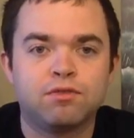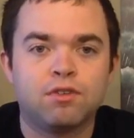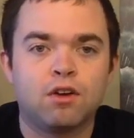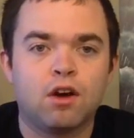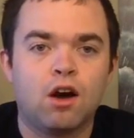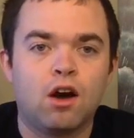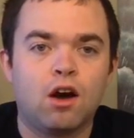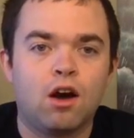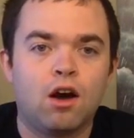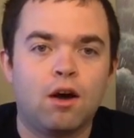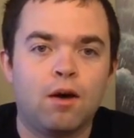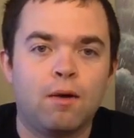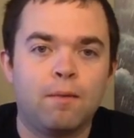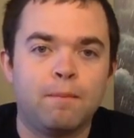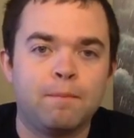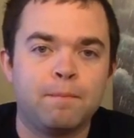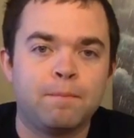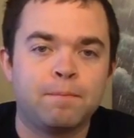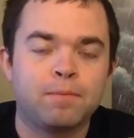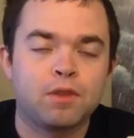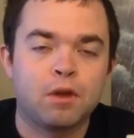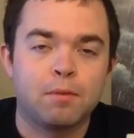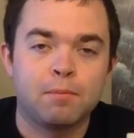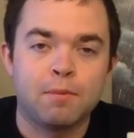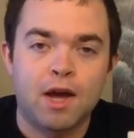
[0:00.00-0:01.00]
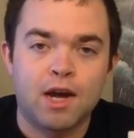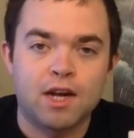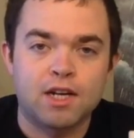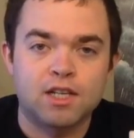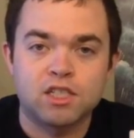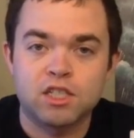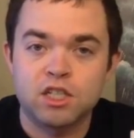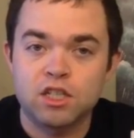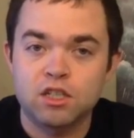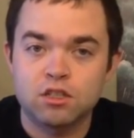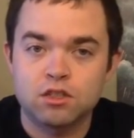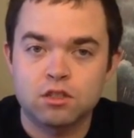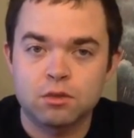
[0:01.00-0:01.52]
a
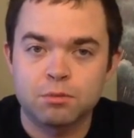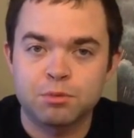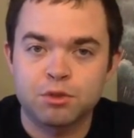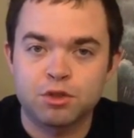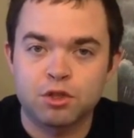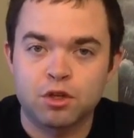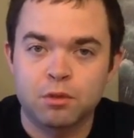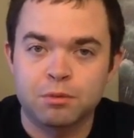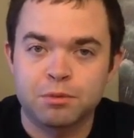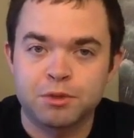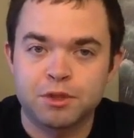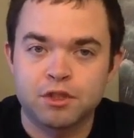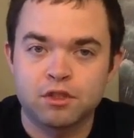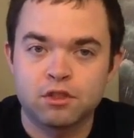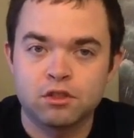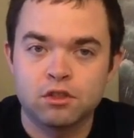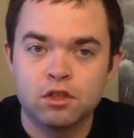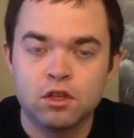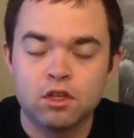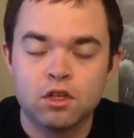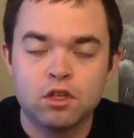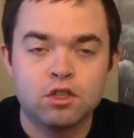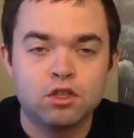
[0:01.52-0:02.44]
magazine subscription